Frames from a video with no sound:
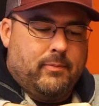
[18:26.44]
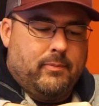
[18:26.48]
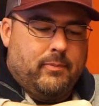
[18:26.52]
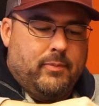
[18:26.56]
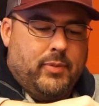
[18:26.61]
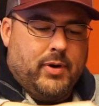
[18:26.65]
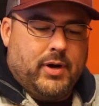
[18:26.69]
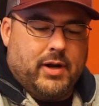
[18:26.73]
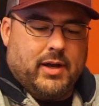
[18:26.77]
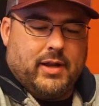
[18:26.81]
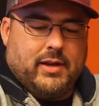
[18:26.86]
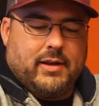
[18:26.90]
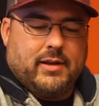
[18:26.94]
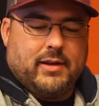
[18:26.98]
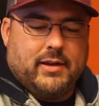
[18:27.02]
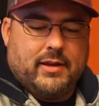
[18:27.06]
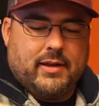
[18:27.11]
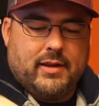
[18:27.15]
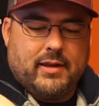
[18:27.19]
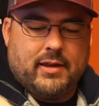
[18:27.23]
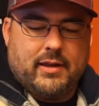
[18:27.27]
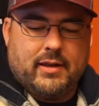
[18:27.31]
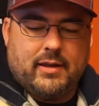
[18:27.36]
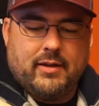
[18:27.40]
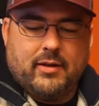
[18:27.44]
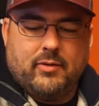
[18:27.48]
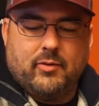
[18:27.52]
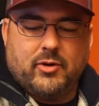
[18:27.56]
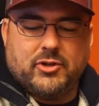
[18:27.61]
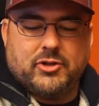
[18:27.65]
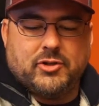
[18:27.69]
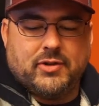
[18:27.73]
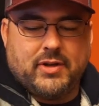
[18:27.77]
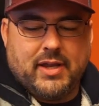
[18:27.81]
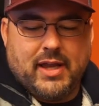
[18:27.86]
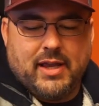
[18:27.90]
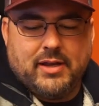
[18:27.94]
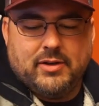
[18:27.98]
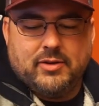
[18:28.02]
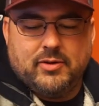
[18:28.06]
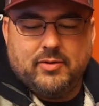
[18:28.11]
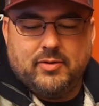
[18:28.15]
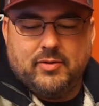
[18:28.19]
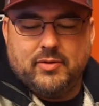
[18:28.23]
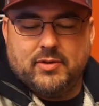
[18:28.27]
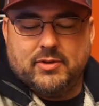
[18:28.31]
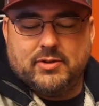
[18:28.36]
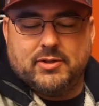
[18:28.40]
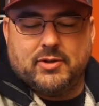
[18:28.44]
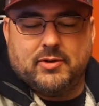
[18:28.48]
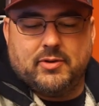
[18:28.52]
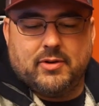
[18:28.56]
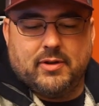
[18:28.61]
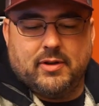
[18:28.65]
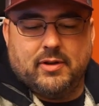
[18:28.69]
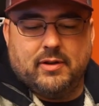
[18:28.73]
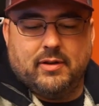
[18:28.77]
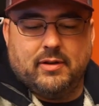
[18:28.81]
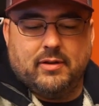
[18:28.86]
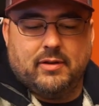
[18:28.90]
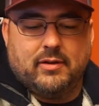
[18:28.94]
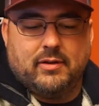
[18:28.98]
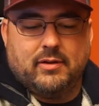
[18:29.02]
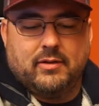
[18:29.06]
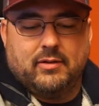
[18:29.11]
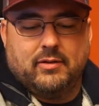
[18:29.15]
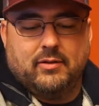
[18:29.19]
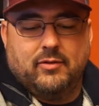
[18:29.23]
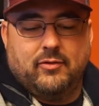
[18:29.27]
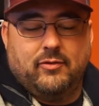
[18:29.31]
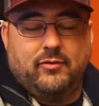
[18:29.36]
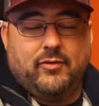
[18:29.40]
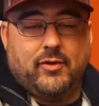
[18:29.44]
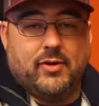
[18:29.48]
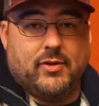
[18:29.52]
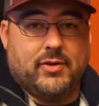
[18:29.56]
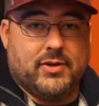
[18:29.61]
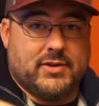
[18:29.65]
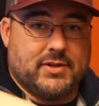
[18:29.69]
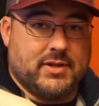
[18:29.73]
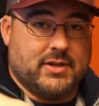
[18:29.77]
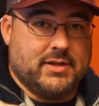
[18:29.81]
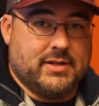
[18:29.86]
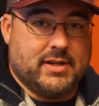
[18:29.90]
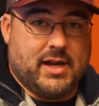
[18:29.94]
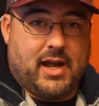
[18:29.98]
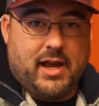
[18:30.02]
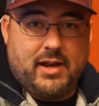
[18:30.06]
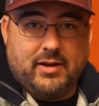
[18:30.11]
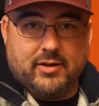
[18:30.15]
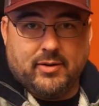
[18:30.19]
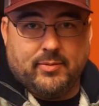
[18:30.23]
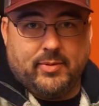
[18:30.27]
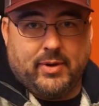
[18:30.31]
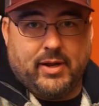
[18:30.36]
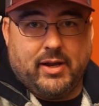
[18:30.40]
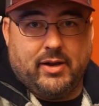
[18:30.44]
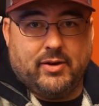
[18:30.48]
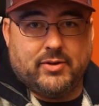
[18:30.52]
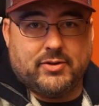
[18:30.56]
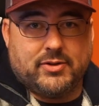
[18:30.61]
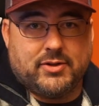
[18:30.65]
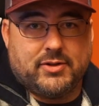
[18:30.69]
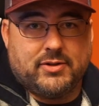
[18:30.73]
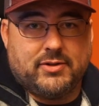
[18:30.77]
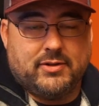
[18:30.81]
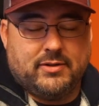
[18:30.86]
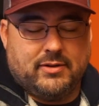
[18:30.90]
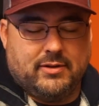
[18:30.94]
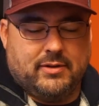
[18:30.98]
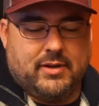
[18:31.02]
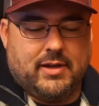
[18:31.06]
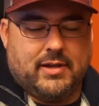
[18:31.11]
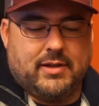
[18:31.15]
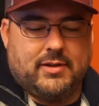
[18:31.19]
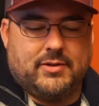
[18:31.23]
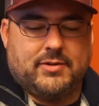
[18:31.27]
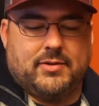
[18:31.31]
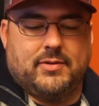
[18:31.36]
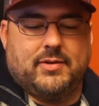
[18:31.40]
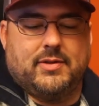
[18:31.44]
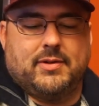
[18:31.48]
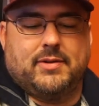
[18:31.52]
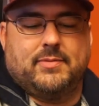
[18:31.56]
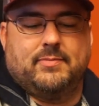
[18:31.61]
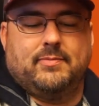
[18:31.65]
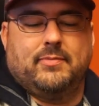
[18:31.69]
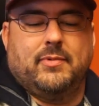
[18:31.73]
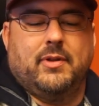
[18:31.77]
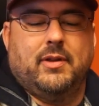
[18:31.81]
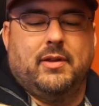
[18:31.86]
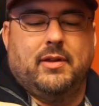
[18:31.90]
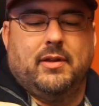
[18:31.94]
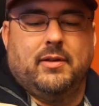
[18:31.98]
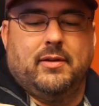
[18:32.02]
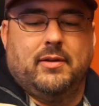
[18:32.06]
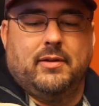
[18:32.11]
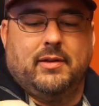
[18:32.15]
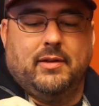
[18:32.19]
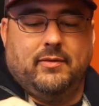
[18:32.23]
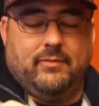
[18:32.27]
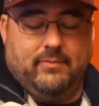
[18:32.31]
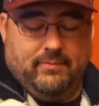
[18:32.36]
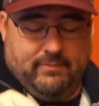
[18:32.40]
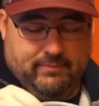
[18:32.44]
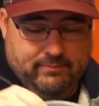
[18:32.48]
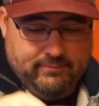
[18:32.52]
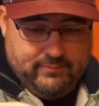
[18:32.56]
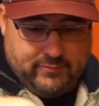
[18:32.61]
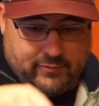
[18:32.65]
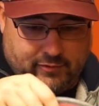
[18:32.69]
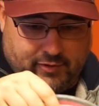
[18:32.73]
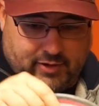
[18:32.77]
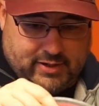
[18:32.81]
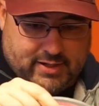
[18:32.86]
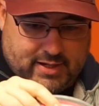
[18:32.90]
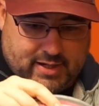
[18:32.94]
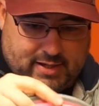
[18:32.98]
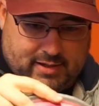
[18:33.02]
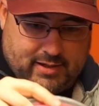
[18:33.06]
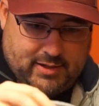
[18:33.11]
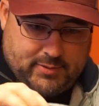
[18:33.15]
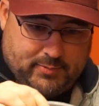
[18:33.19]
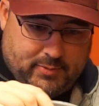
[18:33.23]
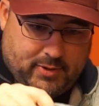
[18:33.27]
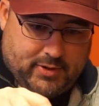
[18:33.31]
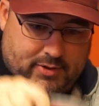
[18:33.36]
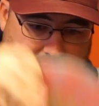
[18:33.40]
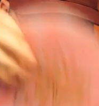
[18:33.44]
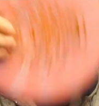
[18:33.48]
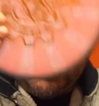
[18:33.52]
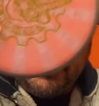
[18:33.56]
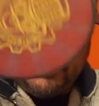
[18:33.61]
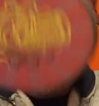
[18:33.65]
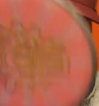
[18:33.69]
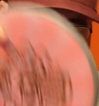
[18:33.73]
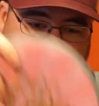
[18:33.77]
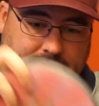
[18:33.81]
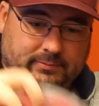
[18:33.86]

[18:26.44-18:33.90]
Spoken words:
But what you can do is you could fill this entire pouch. So this, if I take these putters out,